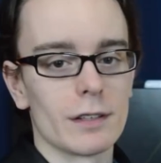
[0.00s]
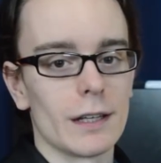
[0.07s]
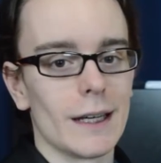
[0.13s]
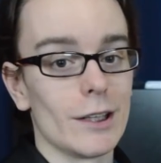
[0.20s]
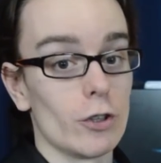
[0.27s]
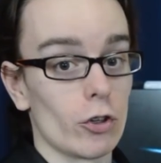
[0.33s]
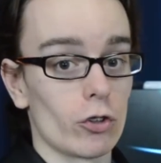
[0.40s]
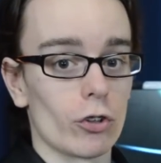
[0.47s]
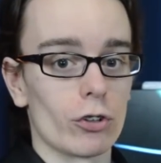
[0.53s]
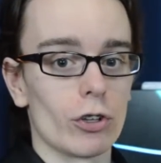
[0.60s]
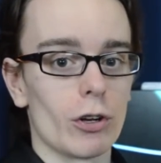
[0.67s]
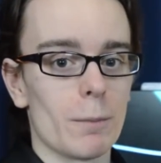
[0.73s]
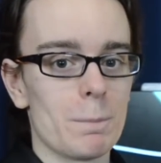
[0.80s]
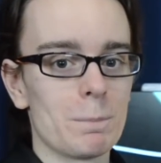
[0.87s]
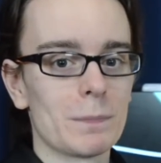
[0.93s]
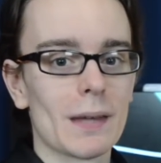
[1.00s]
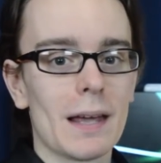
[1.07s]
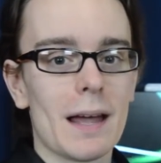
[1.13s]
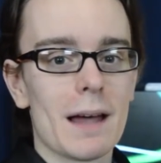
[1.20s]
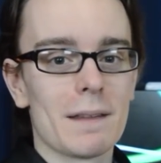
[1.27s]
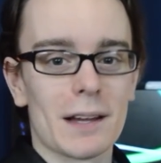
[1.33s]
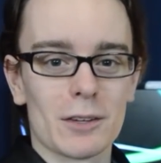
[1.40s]
say you should do.
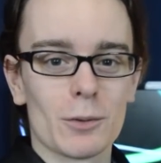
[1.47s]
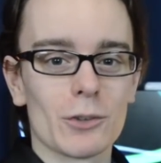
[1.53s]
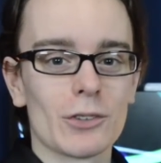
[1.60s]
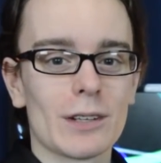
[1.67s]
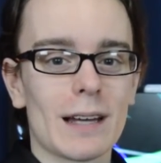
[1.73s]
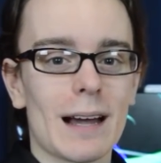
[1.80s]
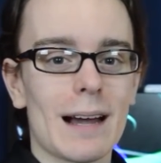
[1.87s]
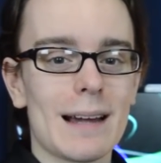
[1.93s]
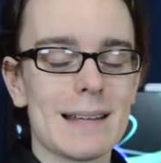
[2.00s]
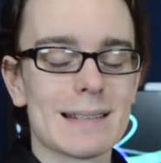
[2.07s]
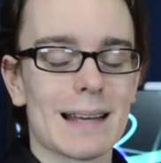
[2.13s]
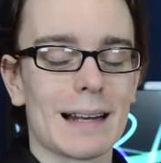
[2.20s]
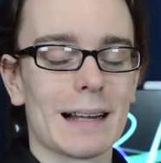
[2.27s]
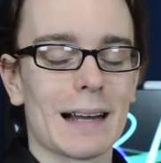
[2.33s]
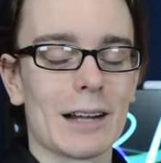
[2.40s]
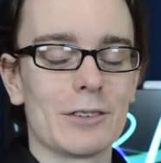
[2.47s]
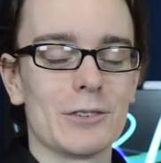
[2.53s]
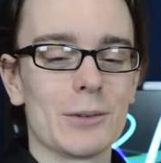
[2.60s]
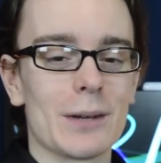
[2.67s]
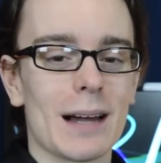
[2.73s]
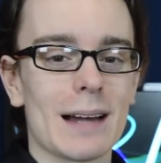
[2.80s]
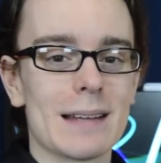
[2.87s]
Thanks for watching guys, and I'll catch
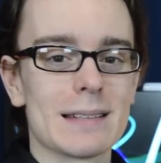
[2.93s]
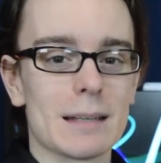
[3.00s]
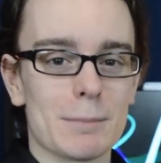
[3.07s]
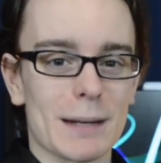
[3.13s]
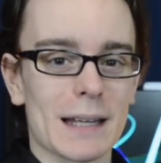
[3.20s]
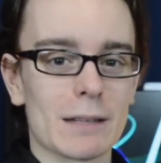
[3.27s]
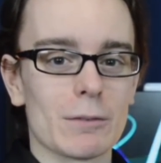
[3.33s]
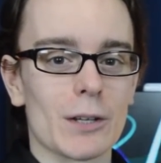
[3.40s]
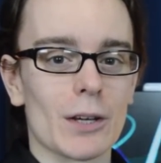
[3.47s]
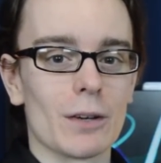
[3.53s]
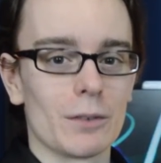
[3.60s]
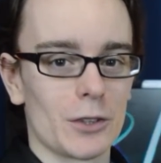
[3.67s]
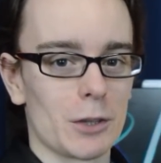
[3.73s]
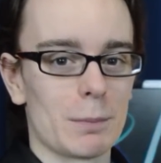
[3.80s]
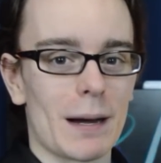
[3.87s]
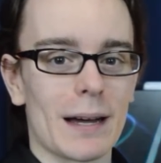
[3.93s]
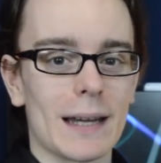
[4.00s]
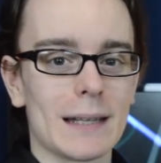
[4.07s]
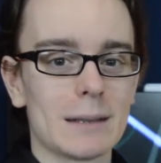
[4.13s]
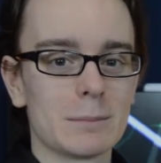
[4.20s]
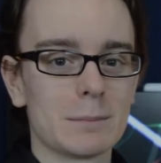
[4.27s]
you guys in the next video. Goodbye.